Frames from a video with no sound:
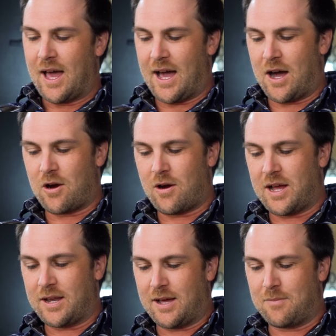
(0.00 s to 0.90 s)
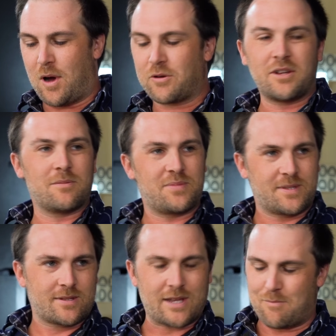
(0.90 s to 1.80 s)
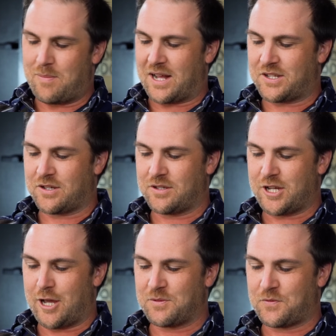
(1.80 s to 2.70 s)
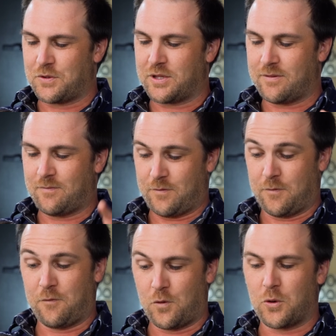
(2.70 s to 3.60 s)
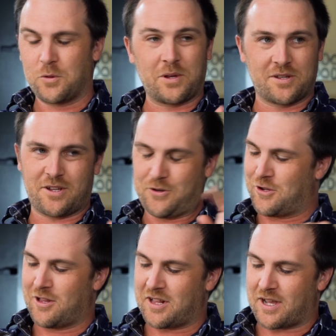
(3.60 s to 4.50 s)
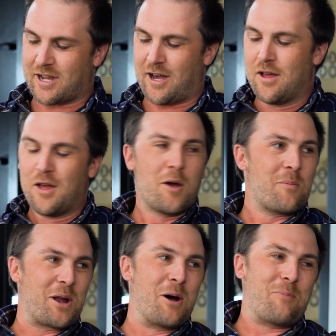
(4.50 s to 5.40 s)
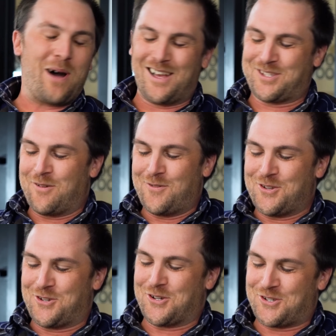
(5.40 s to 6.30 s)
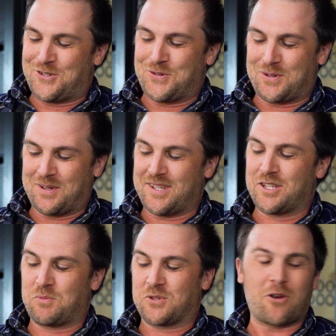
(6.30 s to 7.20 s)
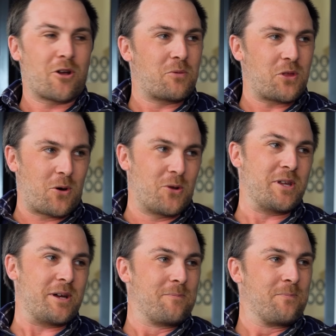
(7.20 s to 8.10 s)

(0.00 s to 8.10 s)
All right, I'm going to come back to you, James, for Ford because I know you like that car. But I'll pass over to Josh to tell us what's going on with Honda.